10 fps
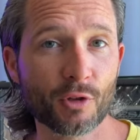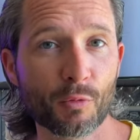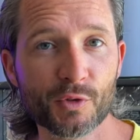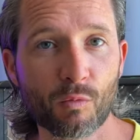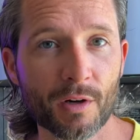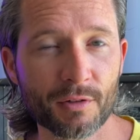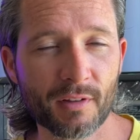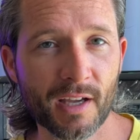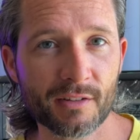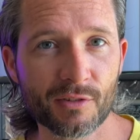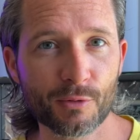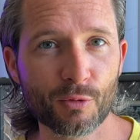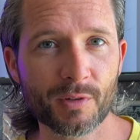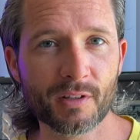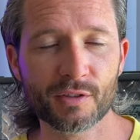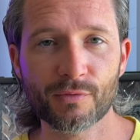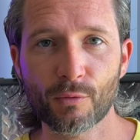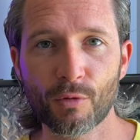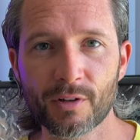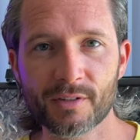always wondered that too, because
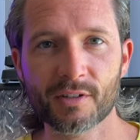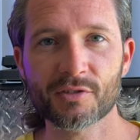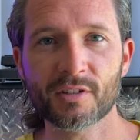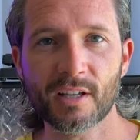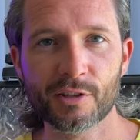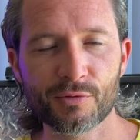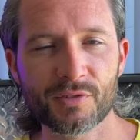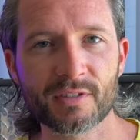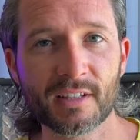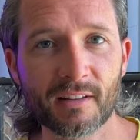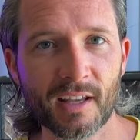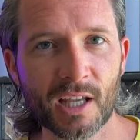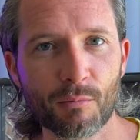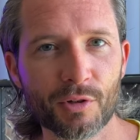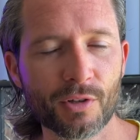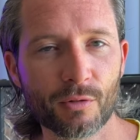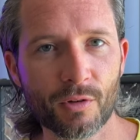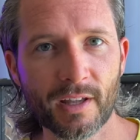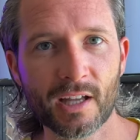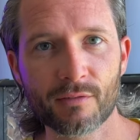Florida is such an interesting name when you
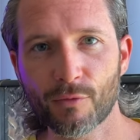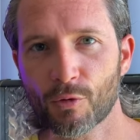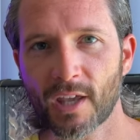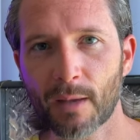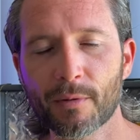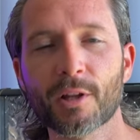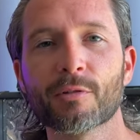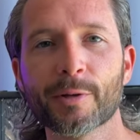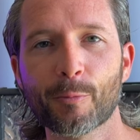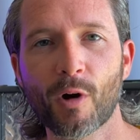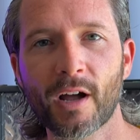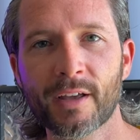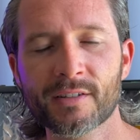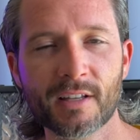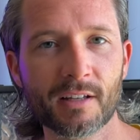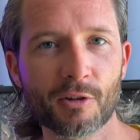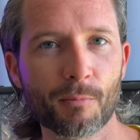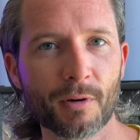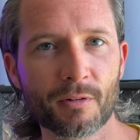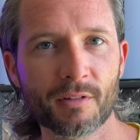look at it vocabulary-wise and
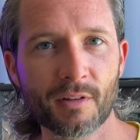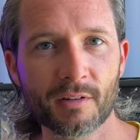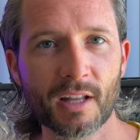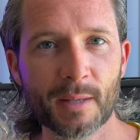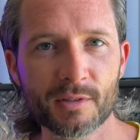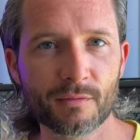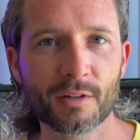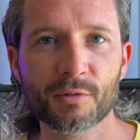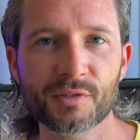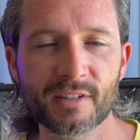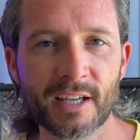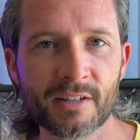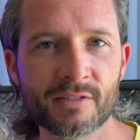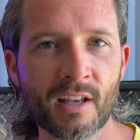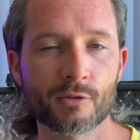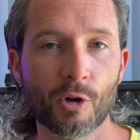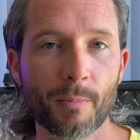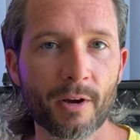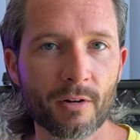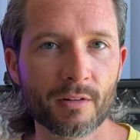compared to the names of other states. So
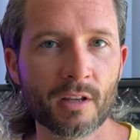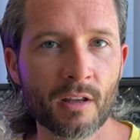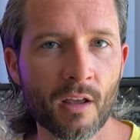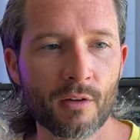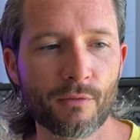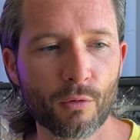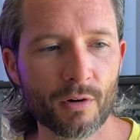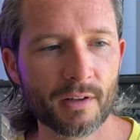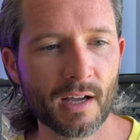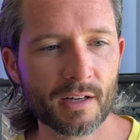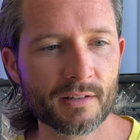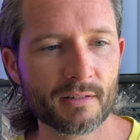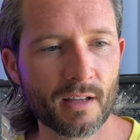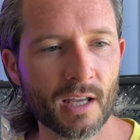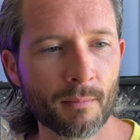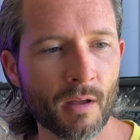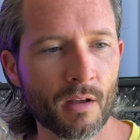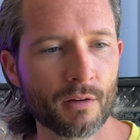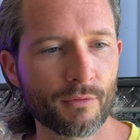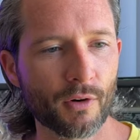apparently, Florida got its name
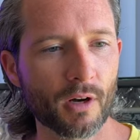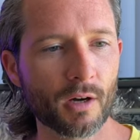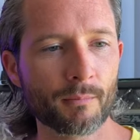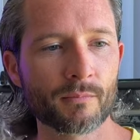from